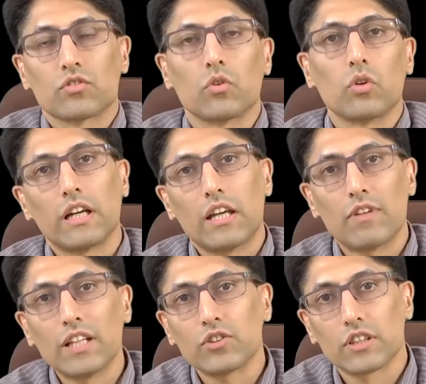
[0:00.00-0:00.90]
So
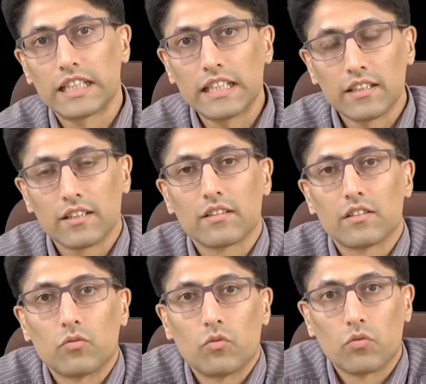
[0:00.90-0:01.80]
eventually,
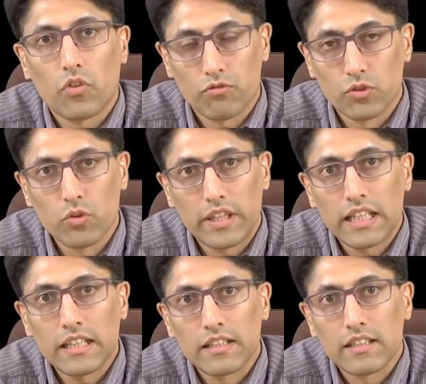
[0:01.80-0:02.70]
through
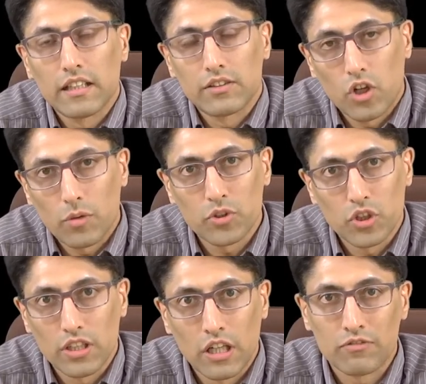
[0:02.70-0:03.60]
the
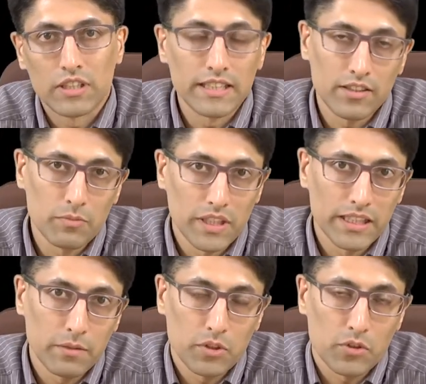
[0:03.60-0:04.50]
adoption of the
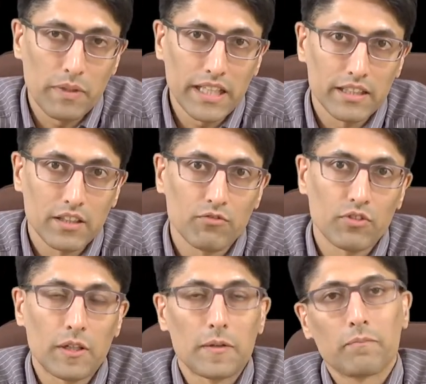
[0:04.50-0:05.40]
disability
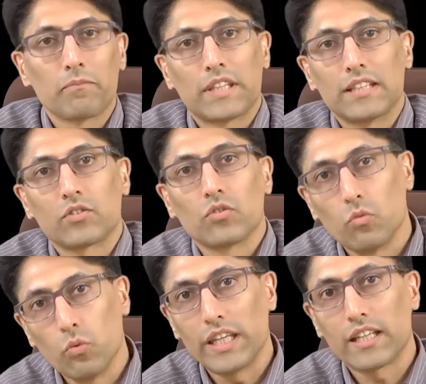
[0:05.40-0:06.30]
perspective,
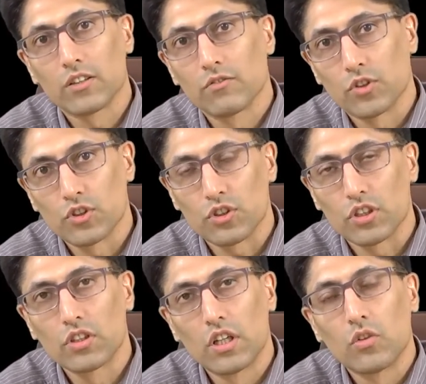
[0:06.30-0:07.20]
this weaker
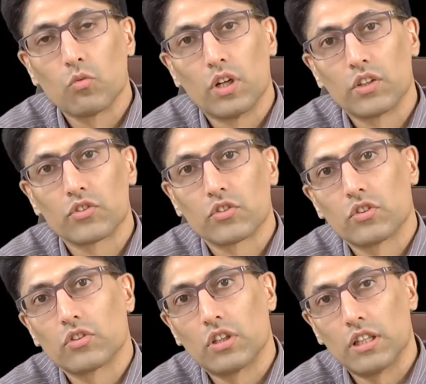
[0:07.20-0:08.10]
version was
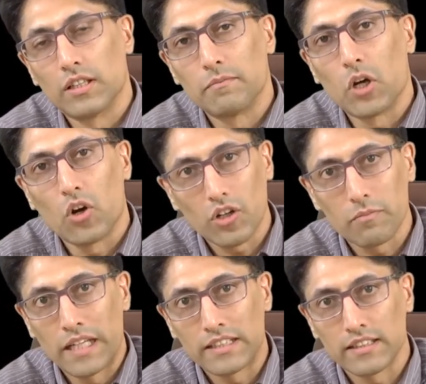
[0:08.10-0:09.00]
um,
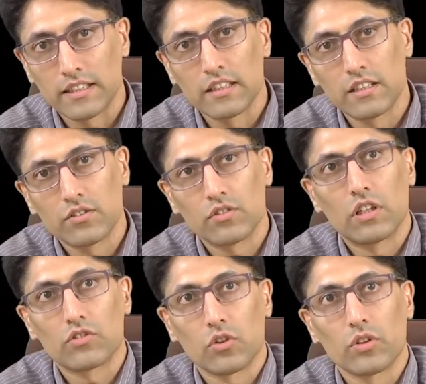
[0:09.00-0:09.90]
augmented
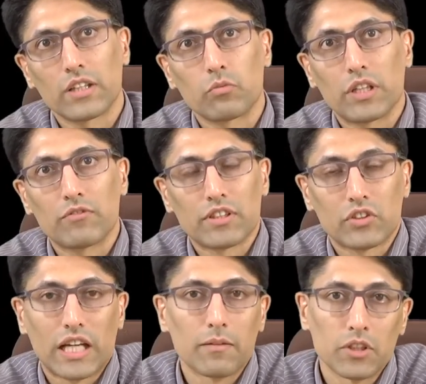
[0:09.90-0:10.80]
so that we've
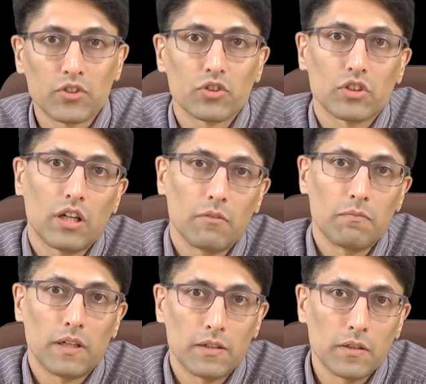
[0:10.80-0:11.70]
established
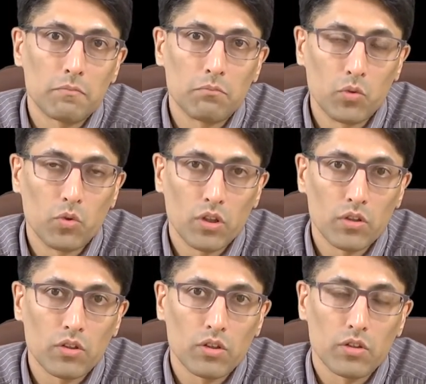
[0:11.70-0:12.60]
a uh,
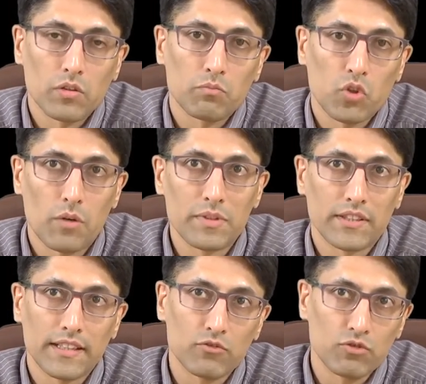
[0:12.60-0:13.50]
more uh,
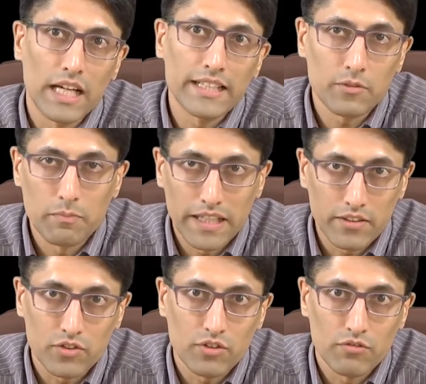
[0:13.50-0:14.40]
promising
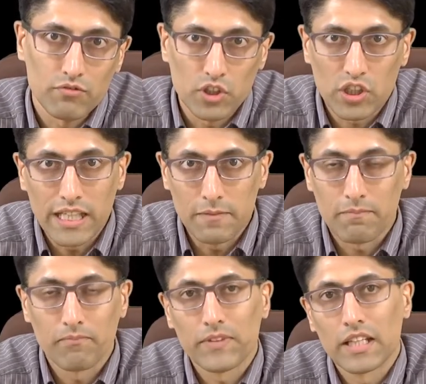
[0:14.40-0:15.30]
rights-based regime